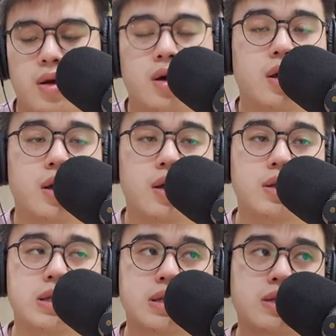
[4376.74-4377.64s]
Okay,
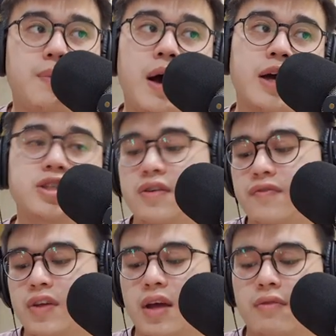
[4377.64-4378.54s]
this is by
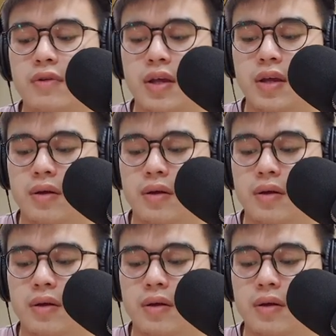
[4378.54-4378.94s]
shifting everything,